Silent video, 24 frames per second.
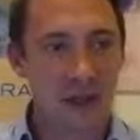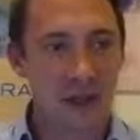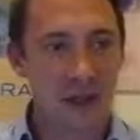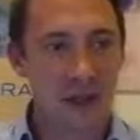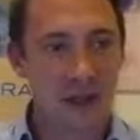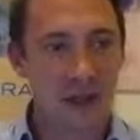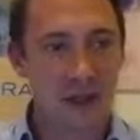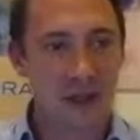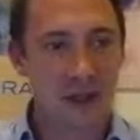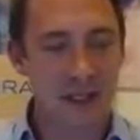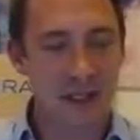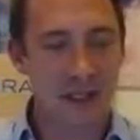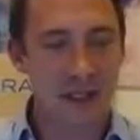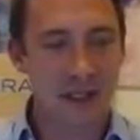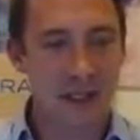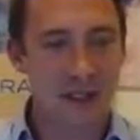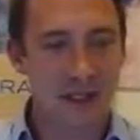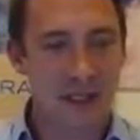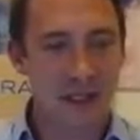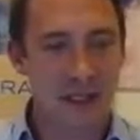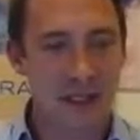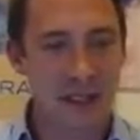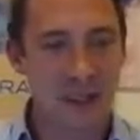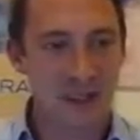
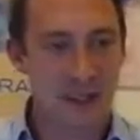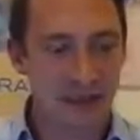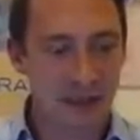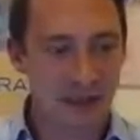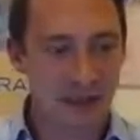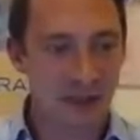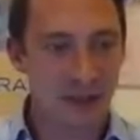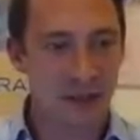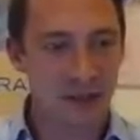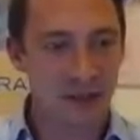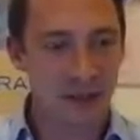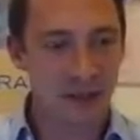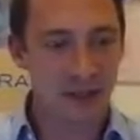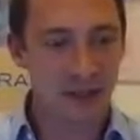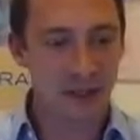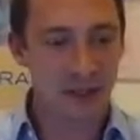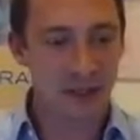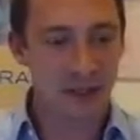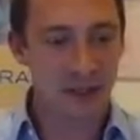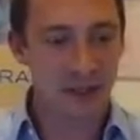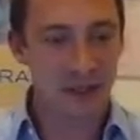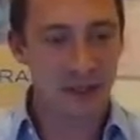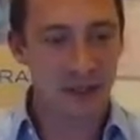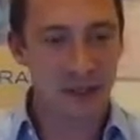it's difficult
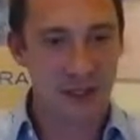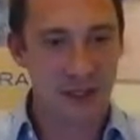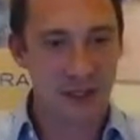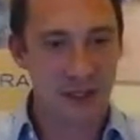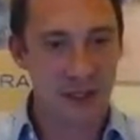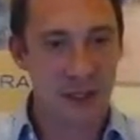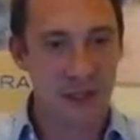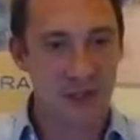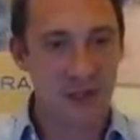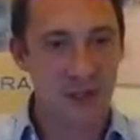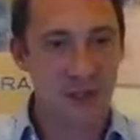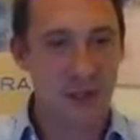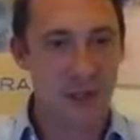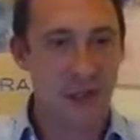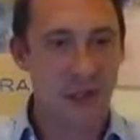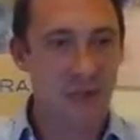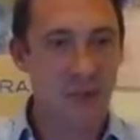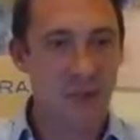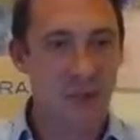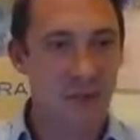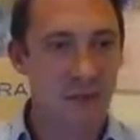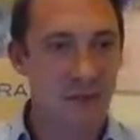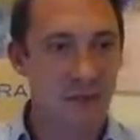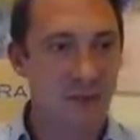to
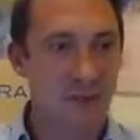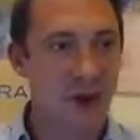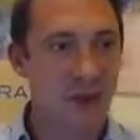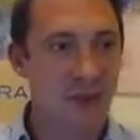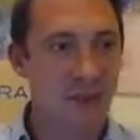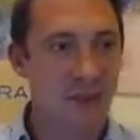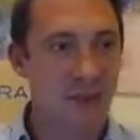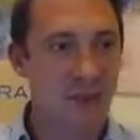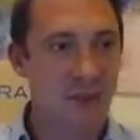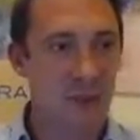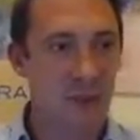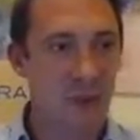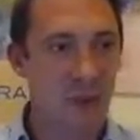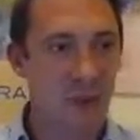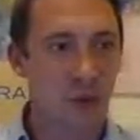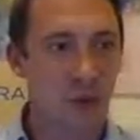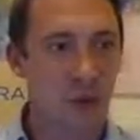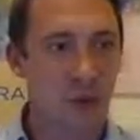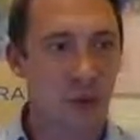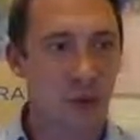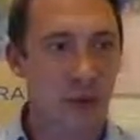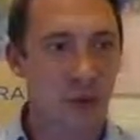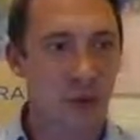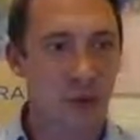attribute much of a
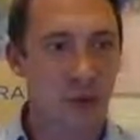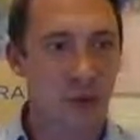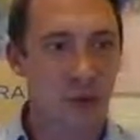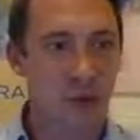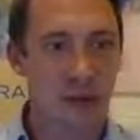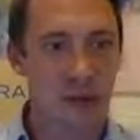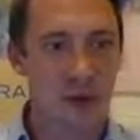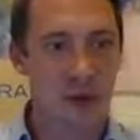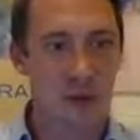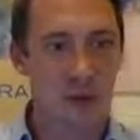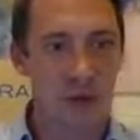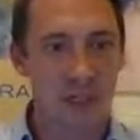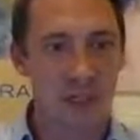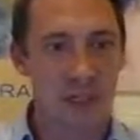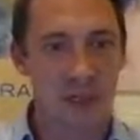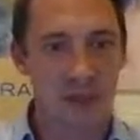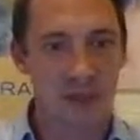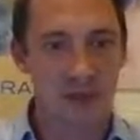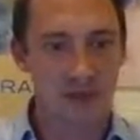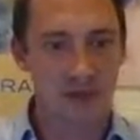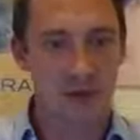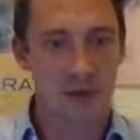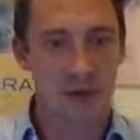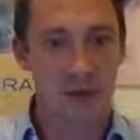premium to a
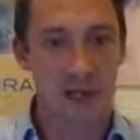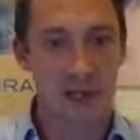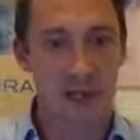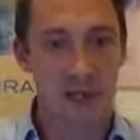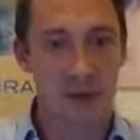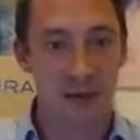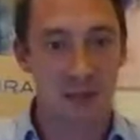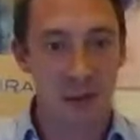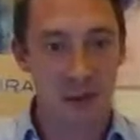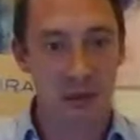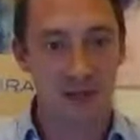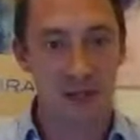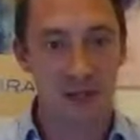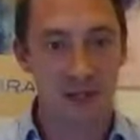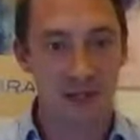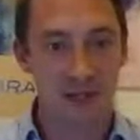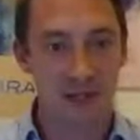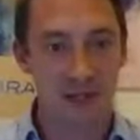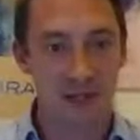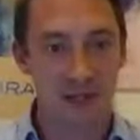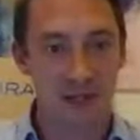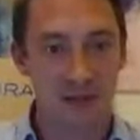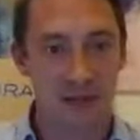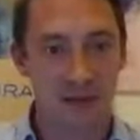business where the book
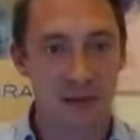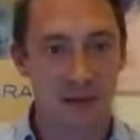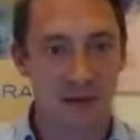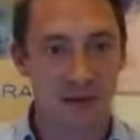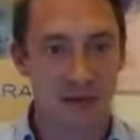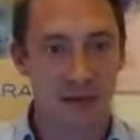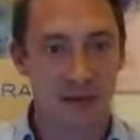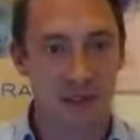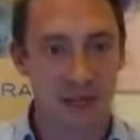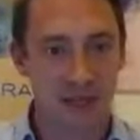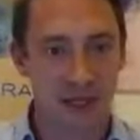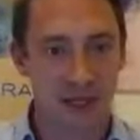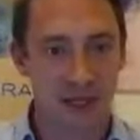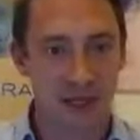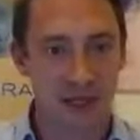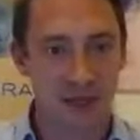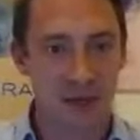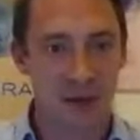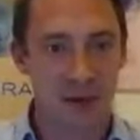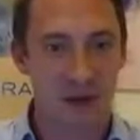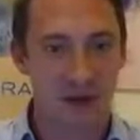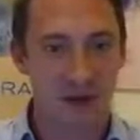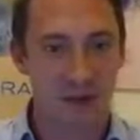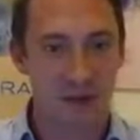runs off inside
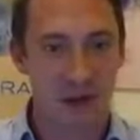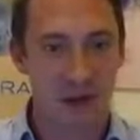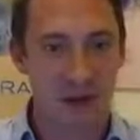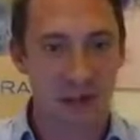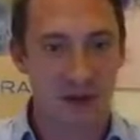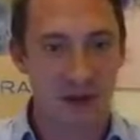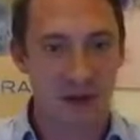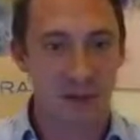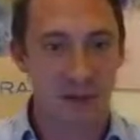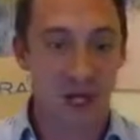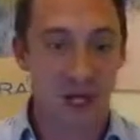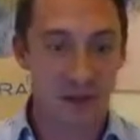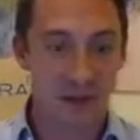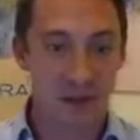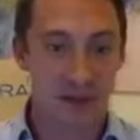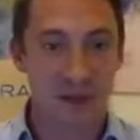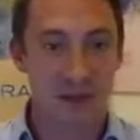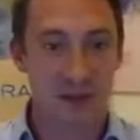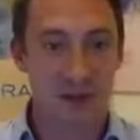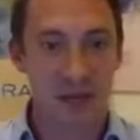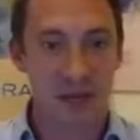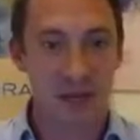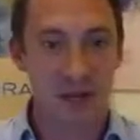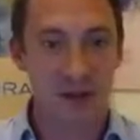12 months.
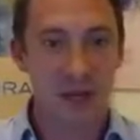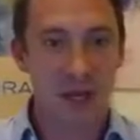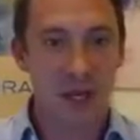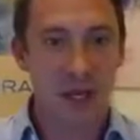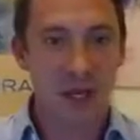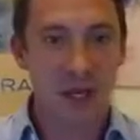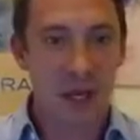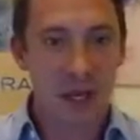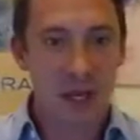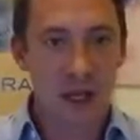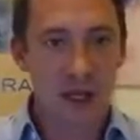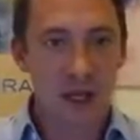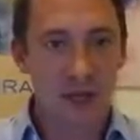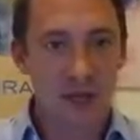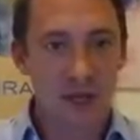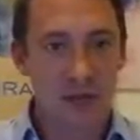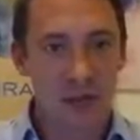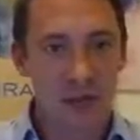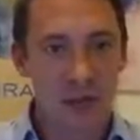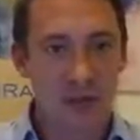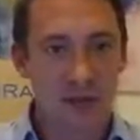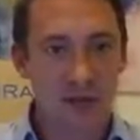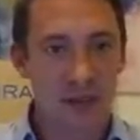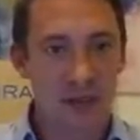So you
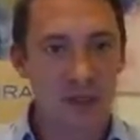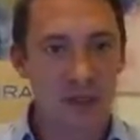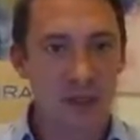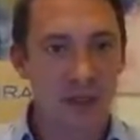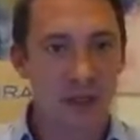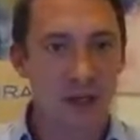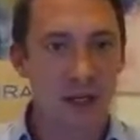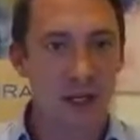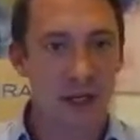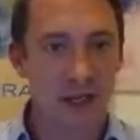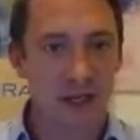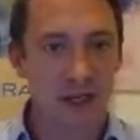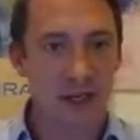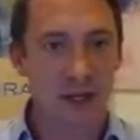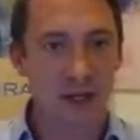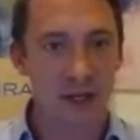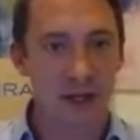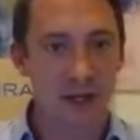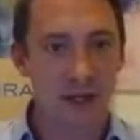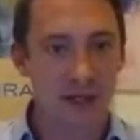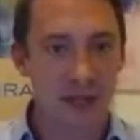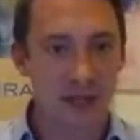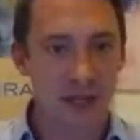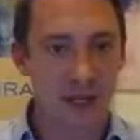have to look at
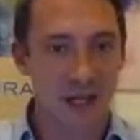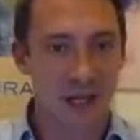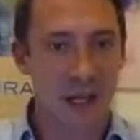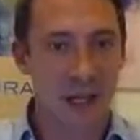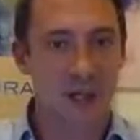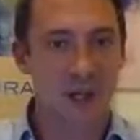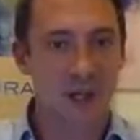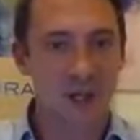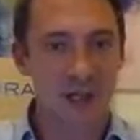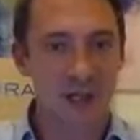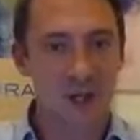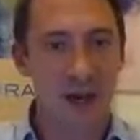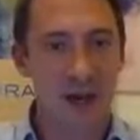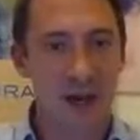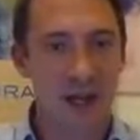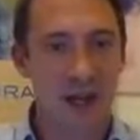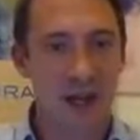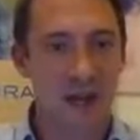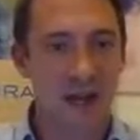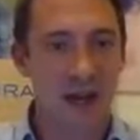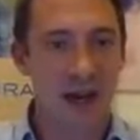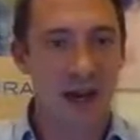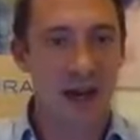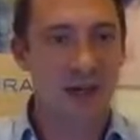the lenders where
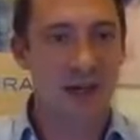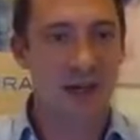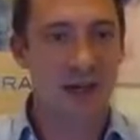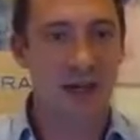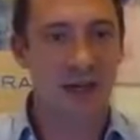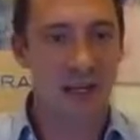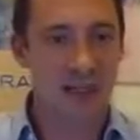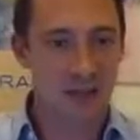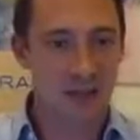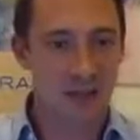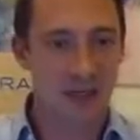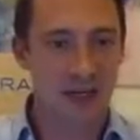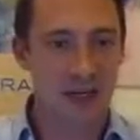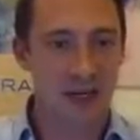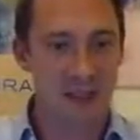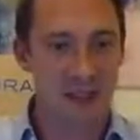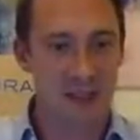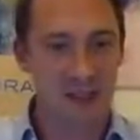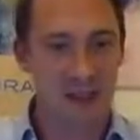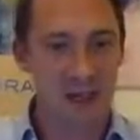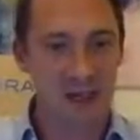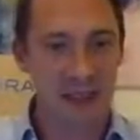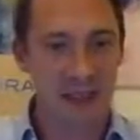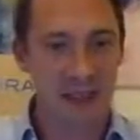they've added enterprise
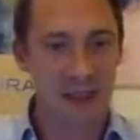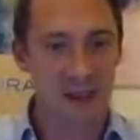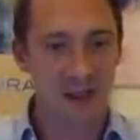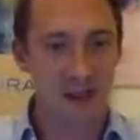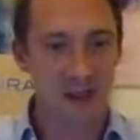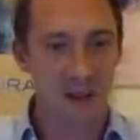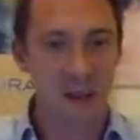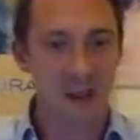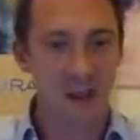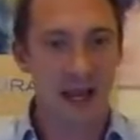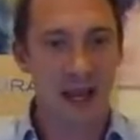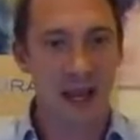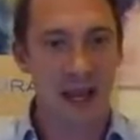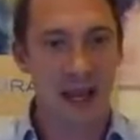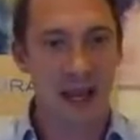value, or they have